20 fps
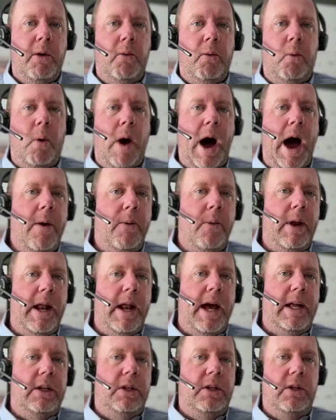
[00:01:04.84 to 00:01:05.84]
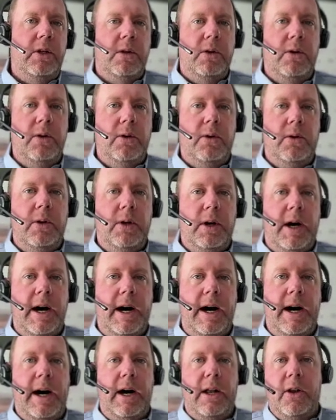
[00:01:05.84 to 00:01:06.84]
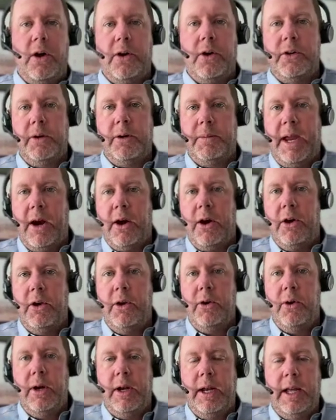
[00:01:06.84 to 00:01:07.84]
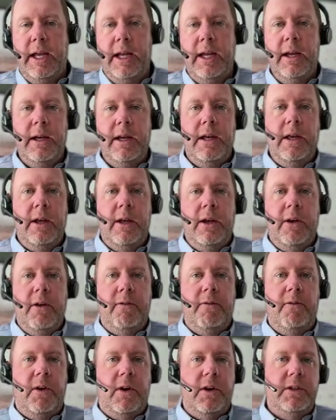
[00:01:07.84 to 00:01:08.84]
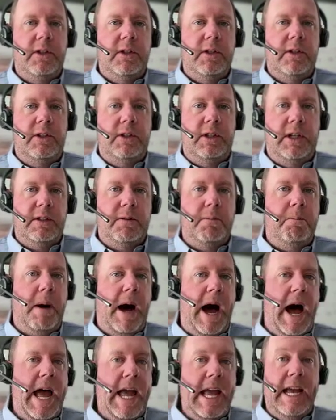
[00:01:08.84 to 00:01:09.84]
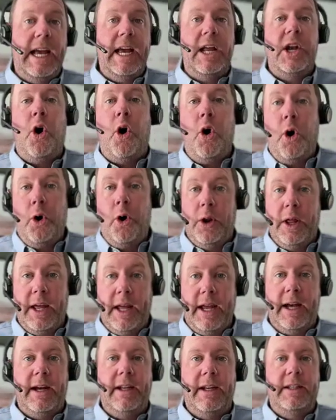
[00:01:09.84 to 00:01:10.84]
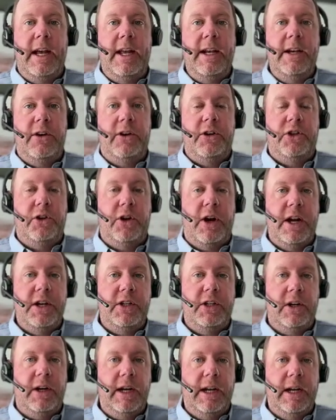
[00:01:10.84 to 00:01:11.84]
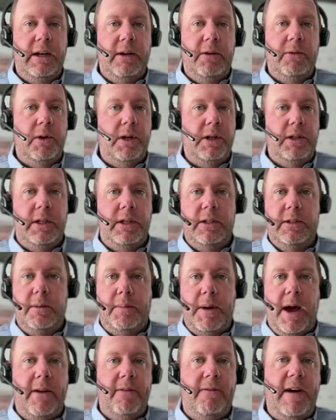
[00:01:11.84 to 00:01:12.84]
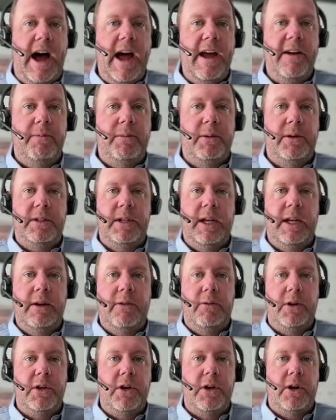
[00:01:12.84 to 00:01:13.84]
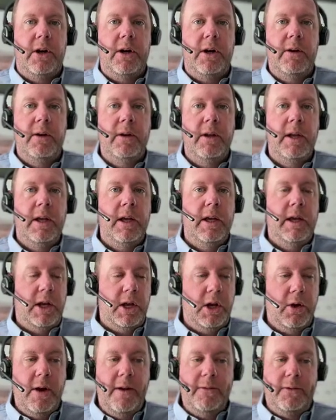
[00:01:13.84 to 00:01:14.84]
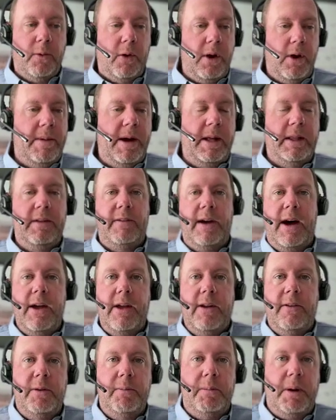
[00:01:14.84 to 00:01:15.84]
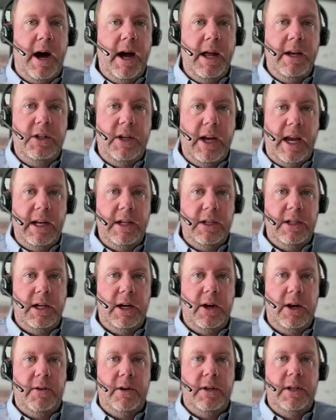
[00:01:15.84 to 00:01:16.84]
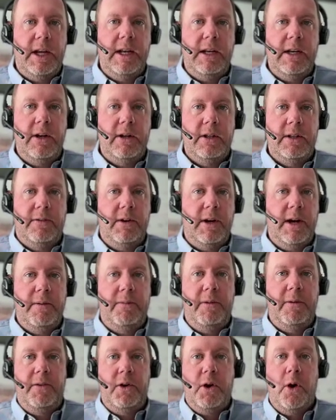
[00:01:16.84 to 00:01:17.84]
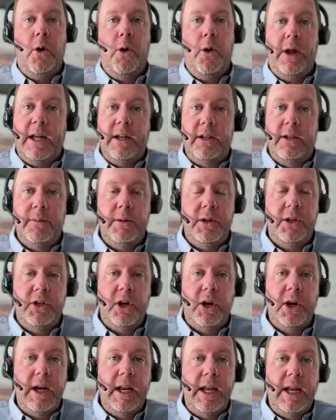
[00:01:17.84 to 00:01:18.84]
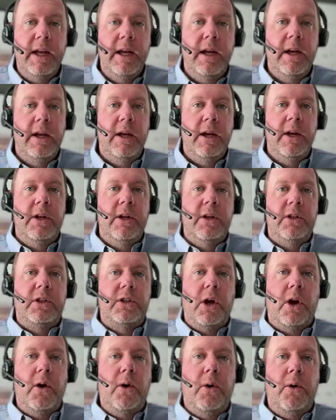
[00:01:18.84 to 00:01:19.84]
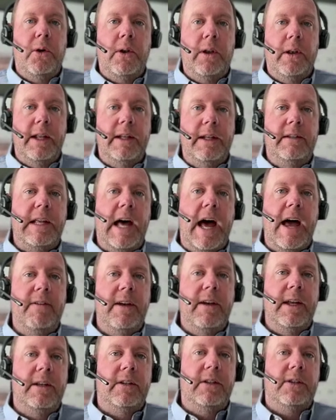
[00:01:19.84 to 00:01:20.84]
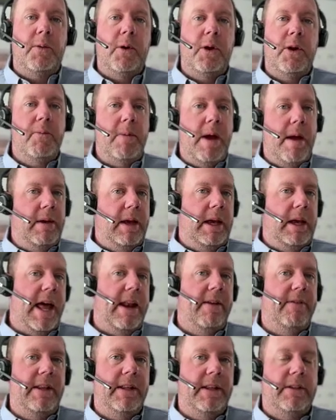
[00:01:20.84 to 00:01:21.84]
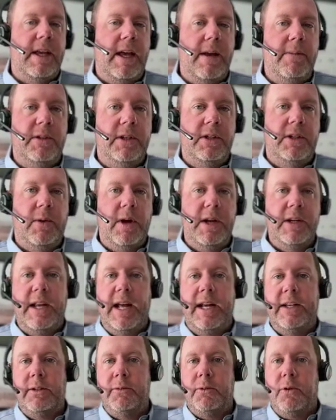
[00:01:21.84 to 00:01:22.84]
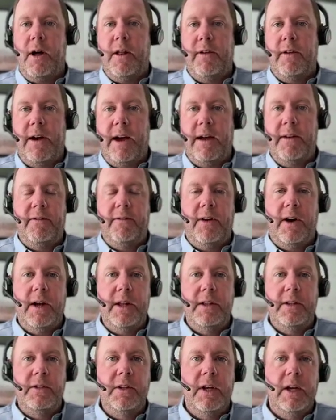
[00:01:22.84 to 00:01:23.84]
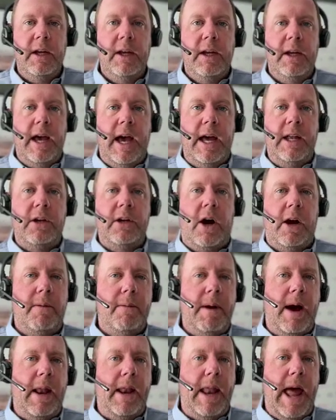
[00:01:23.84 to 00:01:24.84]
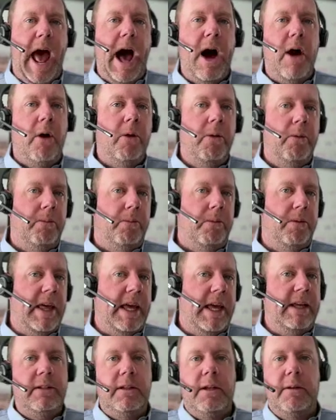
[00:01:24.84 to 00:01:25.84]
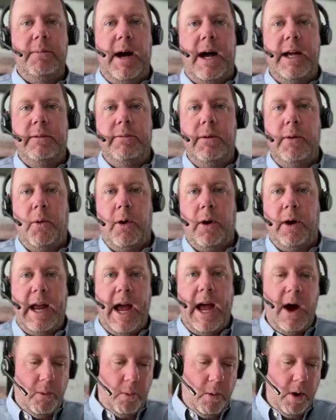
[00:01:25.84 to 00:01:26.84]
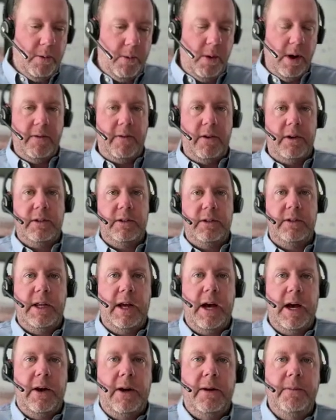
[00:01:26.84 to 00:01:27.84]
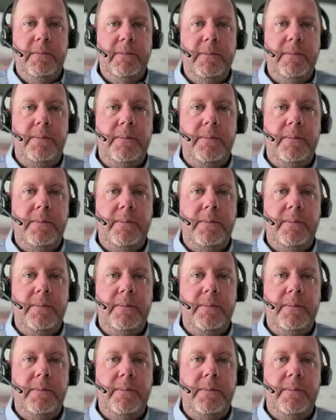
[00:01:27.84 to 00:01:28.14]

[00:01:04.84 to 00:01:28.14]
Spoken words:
why would I do a long-term care annuity versus just buying and holding a 10-year treasury, which is about a 5% return? You don't have to worry about the value of the bond changing over 10 years if you're holding it to maturity. So let's dive into someone who may be kind of in the same situation, has some qualified funds, and talk about how things can possibly work out one way versus the other.